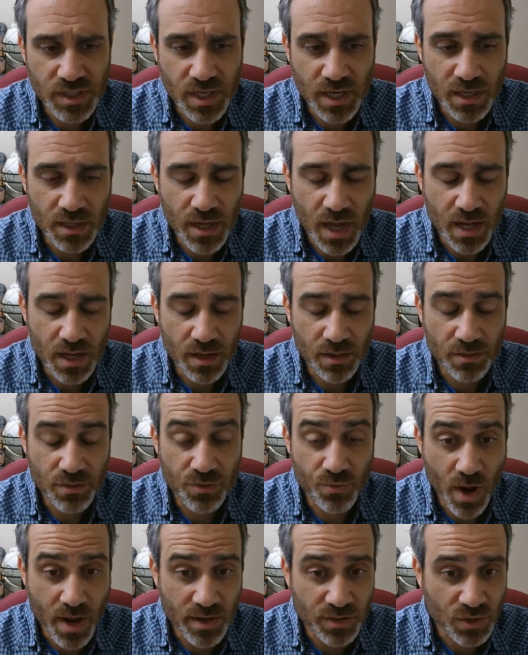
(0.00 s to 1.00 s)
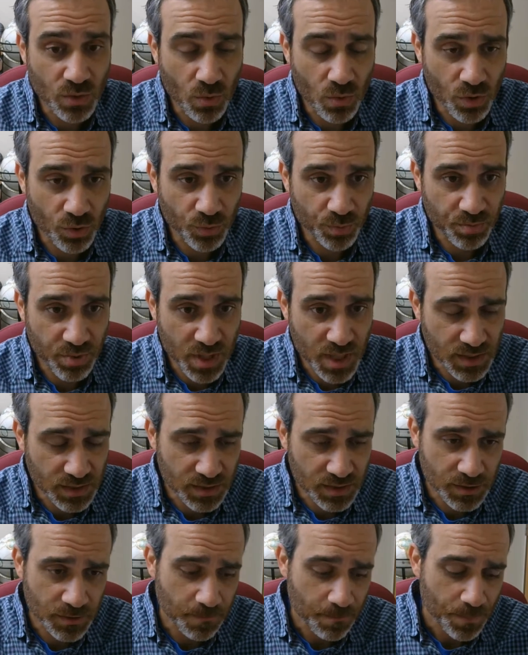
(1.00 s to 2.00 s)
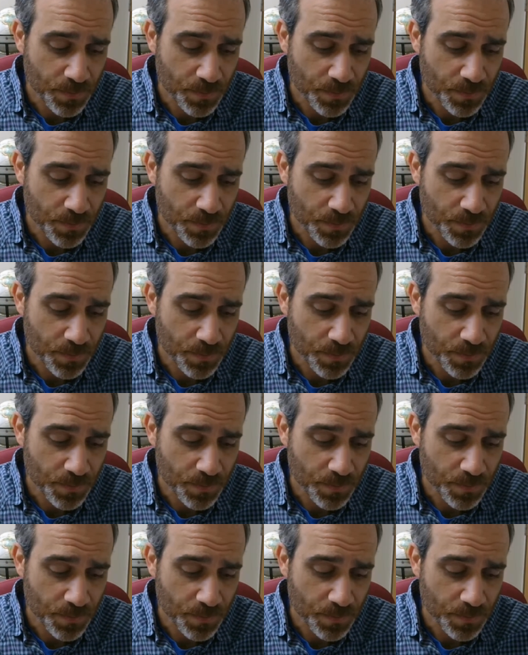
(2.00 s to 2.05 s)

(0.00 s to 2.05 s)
a threat to world peace.